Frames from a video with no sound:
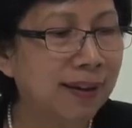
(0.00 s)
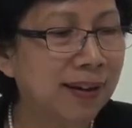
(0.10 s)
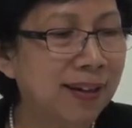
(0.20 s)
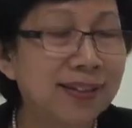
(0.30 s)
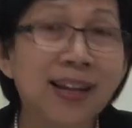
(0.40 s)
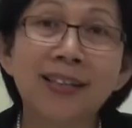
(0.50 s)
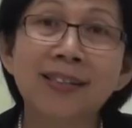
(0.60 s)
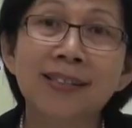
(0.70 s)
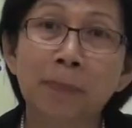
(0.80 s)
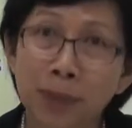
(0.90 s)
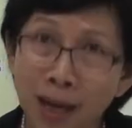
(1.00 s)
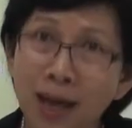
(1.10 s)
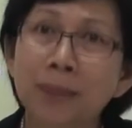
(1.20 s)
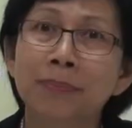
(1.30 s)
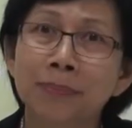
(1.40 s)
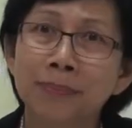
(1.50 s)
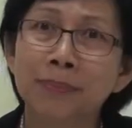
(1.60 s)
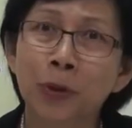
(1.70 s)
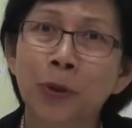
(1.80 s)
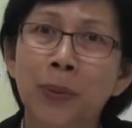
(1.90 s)
it takes some time
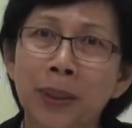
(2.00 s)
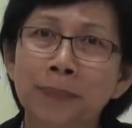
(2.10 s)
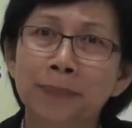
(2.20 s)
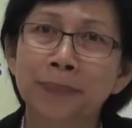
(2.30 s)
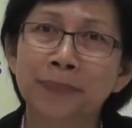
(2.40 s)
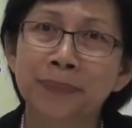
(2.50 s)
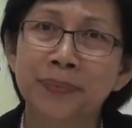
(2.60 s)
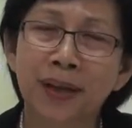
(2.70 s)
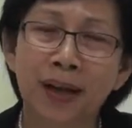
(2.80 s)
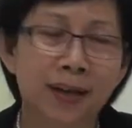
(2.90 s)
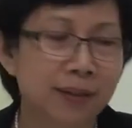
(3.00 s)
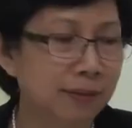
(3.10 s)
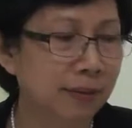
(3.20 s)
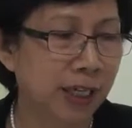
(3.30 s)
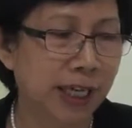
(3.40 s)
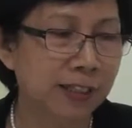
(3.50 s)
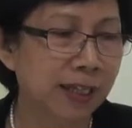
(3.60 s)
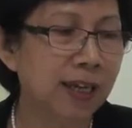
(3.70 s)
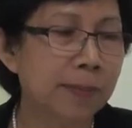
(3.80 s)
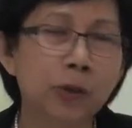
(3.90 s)
to develop, and it can
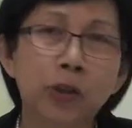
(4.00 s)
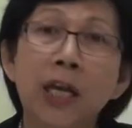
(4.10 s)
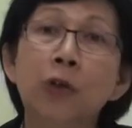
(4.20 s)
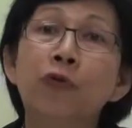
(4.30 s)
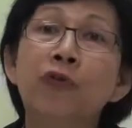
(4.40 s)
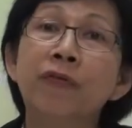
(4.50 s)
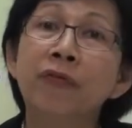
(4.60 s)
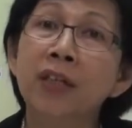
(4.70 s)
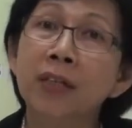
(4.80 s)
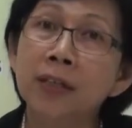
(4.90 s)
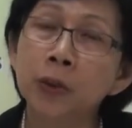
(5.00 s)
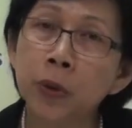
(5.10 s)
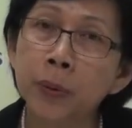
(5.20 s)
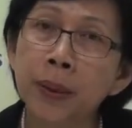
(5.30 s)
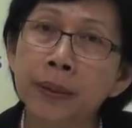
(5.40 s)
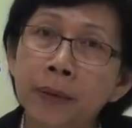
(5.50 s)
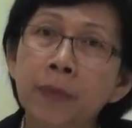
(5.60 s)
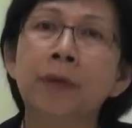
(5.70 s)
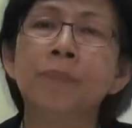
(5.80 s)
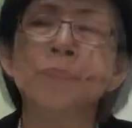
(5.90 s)
take about 10 to 15 years to
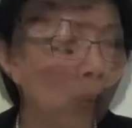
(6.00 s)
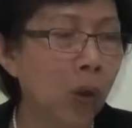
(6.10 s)
develop.